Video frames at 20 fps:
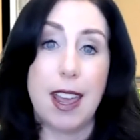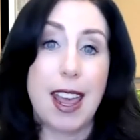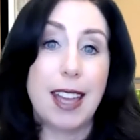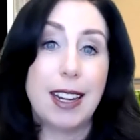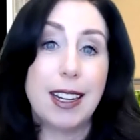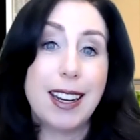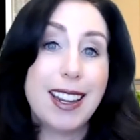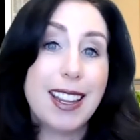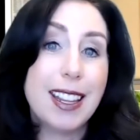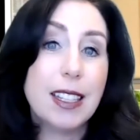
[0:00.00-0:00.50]

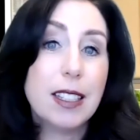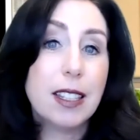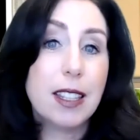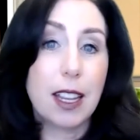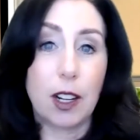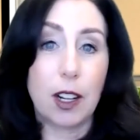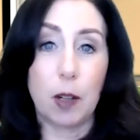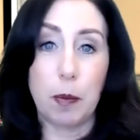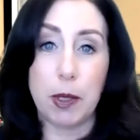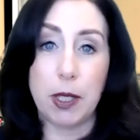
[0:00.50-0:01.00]
And is
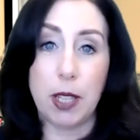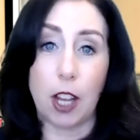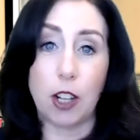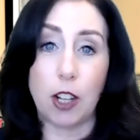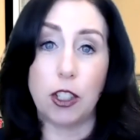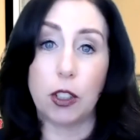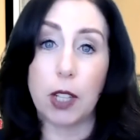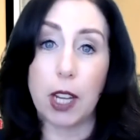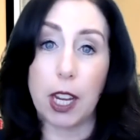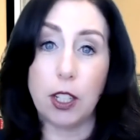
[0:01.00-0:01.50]
there a
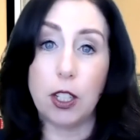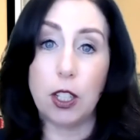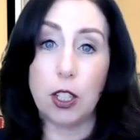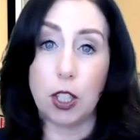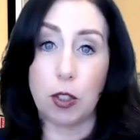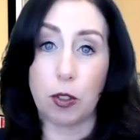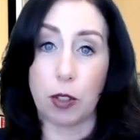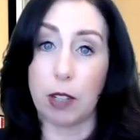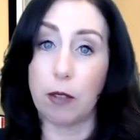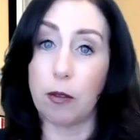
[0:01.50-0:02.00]
potential
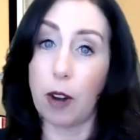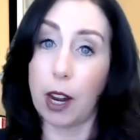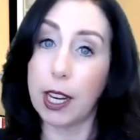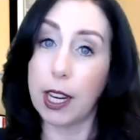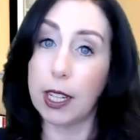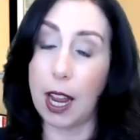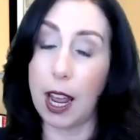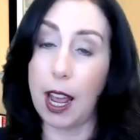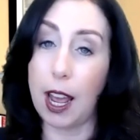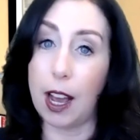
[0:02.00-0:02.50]
industry
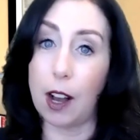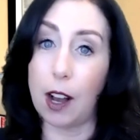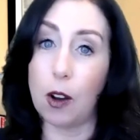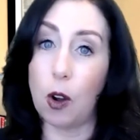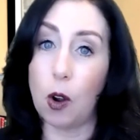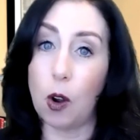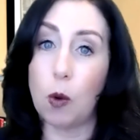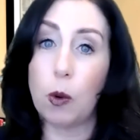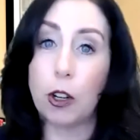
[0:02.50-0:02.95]
right now